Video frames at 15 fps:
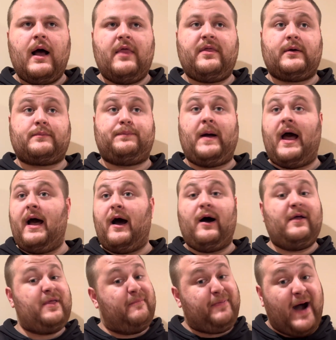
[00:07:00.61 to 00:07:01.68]

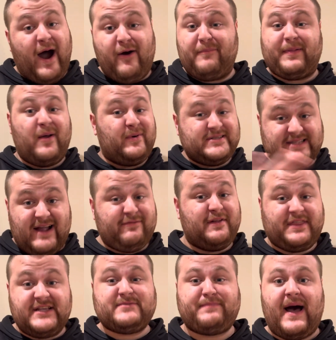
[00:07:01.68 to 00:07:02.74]
The power play was never
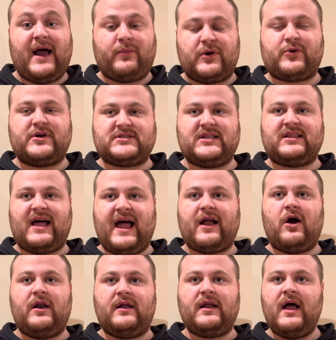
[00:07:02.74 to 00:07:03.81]
this bad with Chris
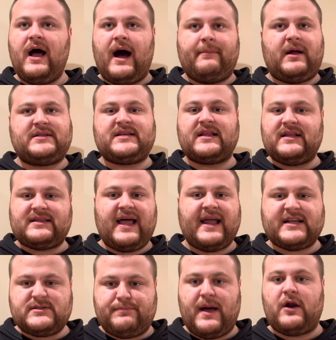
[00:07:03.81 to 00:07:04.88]
Letang on it. I'm not saying Letang
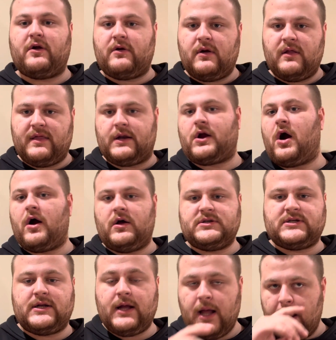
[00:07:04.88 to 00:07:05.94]
is better than
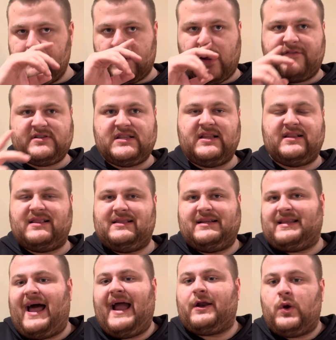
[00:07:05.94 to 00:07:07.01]
Carlson, but obviously
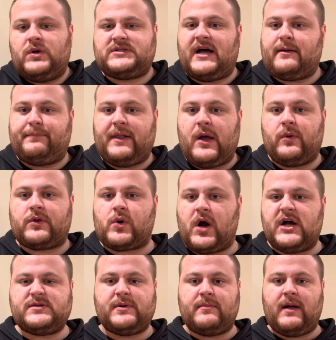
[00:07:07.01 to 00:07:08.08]
Letang knows how to play with
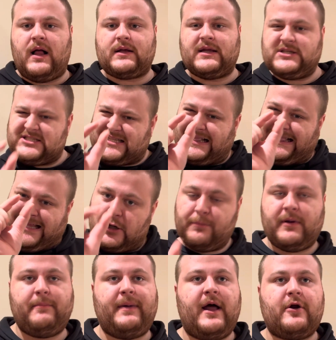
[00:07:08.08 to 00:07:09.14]
Crosby and Malkin just a little
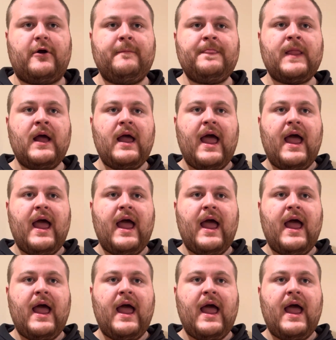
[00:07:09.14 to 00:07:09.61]
bit better.